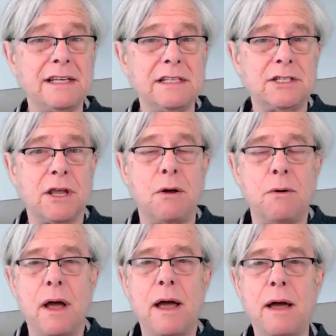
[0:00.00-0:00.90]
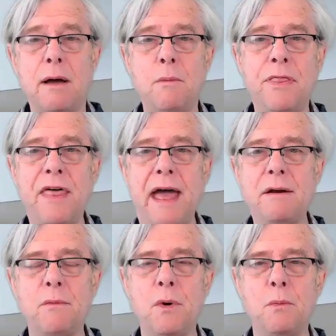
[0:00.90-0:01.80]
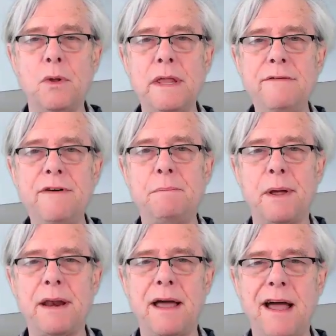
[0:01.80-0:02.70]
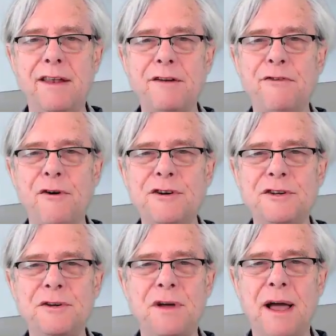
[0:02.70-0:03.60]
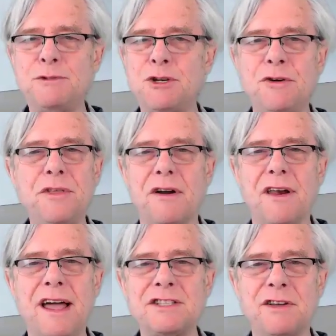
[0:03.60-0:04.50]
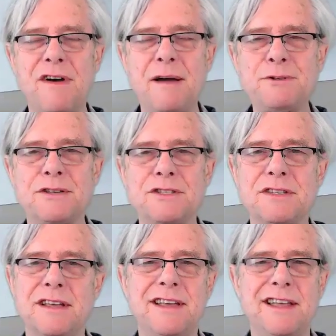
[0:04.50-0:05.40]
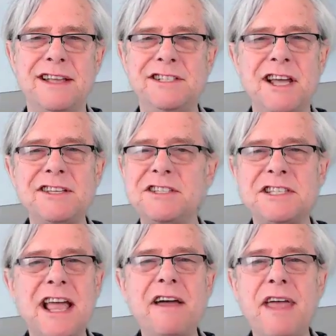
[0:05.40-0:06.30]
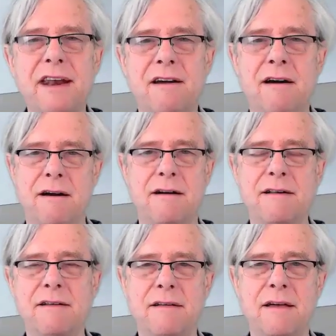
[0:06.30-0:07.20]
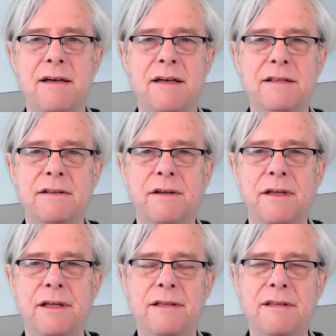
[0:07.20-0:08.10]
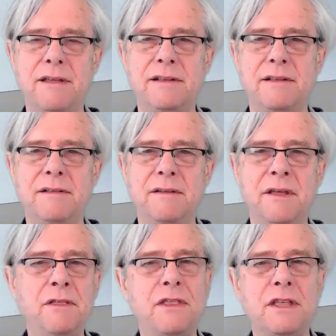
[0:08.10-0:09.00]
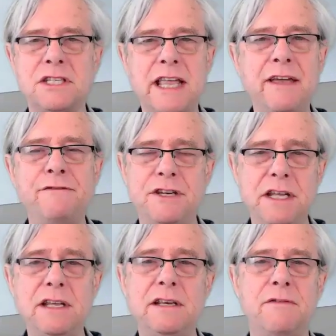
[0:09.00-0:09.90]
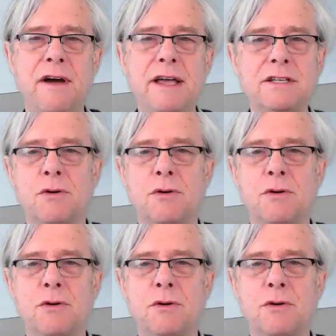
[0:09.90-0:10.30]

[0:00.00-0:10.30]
So with that, we'll leave it, but I'll look forward to, I'm sure there are lots of options. It doesn't sound that hard, either the SafeD device